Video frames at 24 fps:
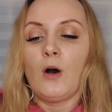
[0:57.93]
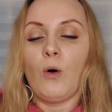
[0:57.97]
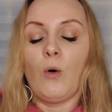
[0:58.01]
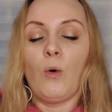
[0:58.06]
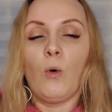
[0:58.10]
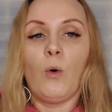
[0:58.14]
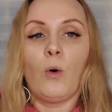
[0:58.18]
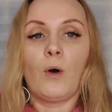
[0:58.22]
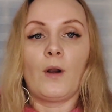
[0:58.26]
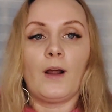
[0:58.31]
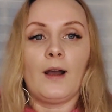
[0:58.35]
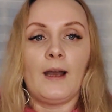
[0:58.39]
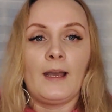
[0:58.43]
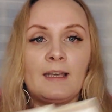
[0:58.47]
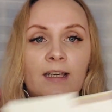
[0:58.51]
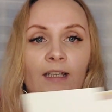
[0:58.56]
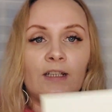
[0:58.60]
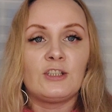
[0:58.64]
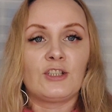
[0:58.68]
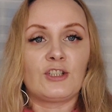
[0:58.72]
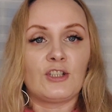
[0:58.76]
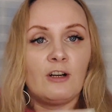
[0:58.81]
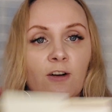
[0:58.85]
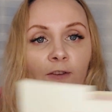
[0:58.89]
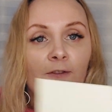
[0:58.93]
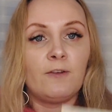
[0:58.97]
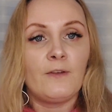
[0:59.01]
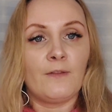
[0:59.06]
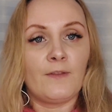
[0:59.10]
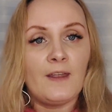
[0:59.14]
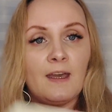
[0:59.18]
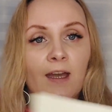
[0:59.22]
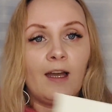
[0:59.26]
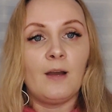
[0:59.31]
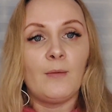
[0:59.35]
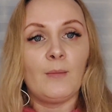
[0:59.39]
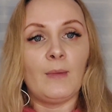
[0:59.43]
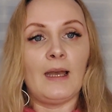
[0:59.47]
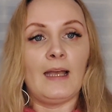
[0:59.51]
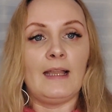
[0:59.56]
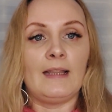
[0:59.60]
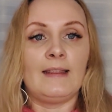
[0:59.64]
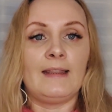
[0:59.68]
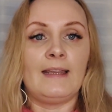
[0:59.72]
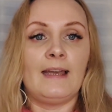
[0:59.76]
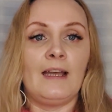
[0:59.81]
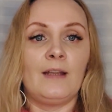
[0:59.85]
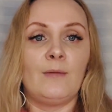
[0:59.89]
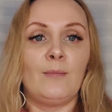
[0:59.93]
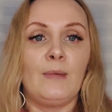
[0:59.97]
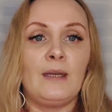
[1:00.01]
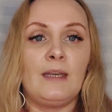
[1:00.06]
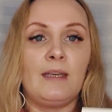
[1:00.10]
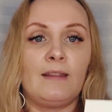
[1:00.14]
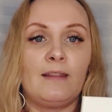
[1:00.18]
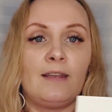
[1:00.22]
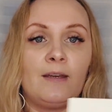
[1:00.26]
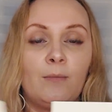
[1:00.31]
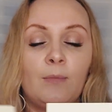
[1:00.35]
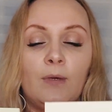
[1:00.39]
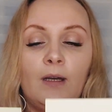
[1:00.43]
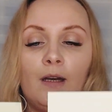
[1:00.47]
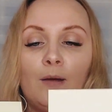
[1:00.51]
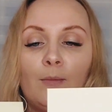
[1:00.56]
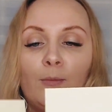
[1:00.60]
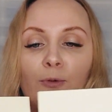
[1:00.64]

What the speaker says: or I can shuffle them and then make them